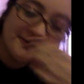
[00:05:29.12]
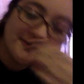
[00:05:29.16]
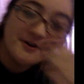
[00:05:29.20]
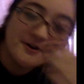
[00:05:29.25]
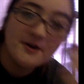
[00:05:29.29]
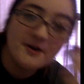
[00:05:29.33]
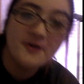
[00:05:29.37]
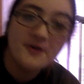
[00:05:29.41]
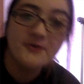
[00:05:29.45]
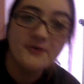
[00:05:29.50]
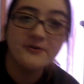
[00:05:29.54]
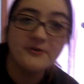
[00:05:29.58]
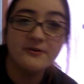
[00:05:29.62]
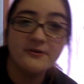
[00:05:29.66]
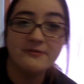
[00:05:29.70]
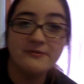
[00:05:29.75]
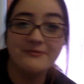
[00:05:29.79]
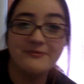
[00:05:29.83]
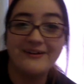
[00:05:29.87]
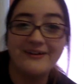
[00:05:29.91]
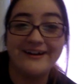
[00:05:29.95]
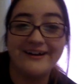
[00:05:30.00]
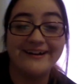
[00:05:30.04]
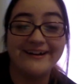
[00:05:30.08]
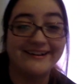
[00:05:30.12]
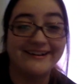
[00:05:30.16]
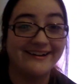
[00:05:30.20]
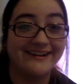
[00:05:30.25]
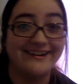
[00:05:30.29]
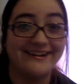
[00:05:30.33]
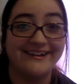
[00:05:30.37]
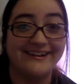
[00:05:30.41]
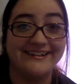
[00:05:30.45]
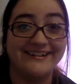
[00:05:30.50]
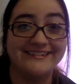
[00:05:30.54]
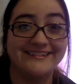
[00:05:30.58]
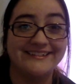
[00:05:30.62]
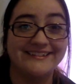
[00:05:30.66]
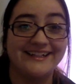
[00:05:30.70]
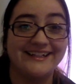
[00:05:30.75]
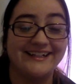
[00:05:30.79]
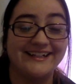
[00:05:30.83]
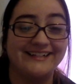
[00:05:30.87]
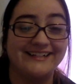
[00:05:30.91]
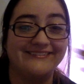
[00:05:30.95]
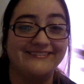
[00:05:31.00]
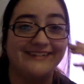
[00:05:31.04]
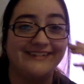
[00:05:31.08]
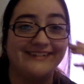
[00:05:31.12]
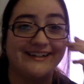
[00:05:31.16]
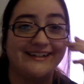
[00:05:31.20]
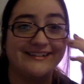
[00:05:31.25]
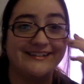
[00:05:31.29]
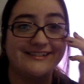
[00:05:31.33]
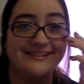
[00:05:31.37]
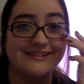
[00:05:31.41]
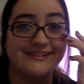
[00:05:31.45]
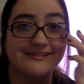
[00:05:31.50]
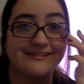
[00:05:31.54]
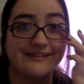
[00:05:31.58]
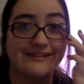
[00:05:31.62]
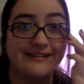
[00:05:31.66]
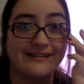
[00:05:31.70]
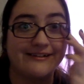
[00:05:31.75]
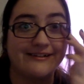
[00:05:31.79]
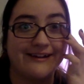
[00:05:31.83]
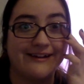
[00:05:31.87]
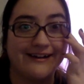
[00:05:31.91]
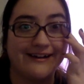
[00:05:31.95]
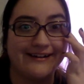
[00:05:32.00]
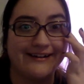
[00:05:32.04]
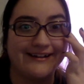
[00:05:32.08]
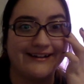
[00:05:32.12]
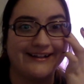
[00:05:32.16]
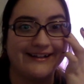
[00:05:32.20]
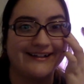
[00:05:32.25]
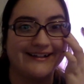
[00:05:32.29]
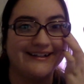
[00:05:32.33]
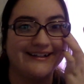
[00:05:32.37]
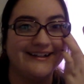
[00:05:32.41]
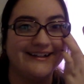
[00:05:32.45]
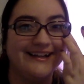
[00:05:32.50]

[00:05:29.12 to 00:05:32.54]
Oh my god, I'm actually crying.